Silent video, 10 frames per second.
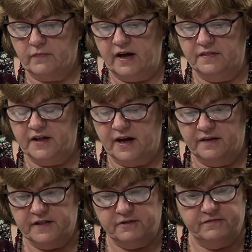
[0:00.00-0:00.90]
and they
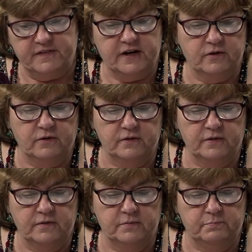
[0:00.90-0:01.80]
and they
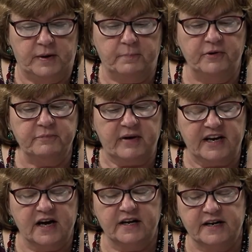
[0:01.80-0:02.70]
feel people
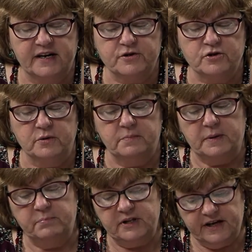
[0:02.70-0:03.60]
may not actually
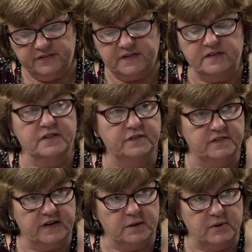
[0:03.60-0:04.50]
be placing the
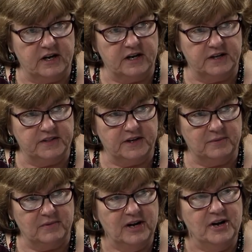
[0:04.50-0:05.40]
stigma on
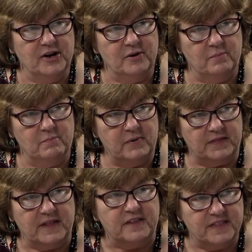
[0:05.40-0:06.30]
them,
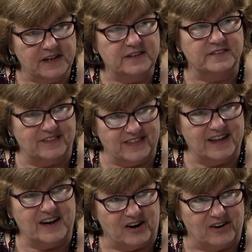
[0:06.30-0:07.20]
but they think it's
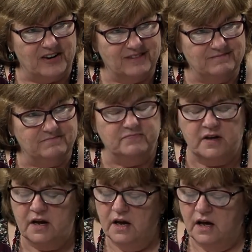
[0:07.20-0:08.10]
there. Okay.
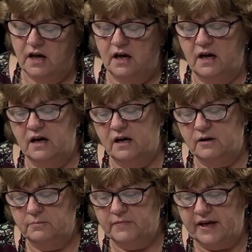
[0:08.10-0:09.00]

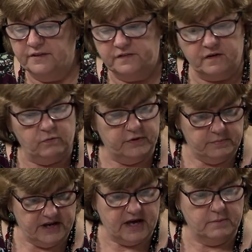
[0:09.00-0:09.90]
Um, and so we
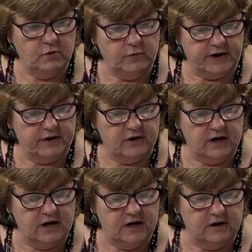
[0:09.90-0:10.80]
became aware
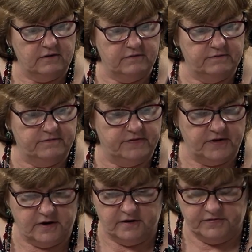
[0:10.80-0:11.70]
of
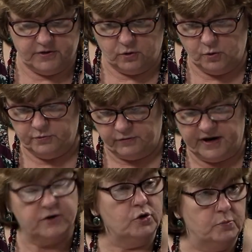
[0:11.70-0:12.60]
the, the
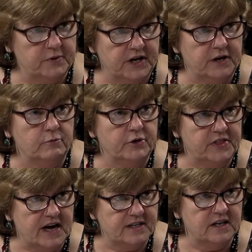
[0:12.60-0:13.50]
grant opening
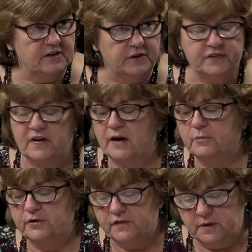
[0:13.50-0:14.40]
with Act on
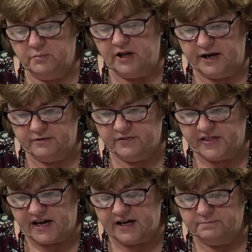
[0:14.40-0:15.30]
Alzheimer's and applied for
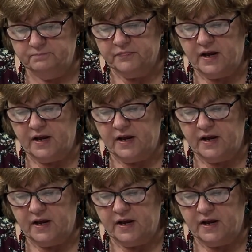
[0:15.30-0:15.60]
that.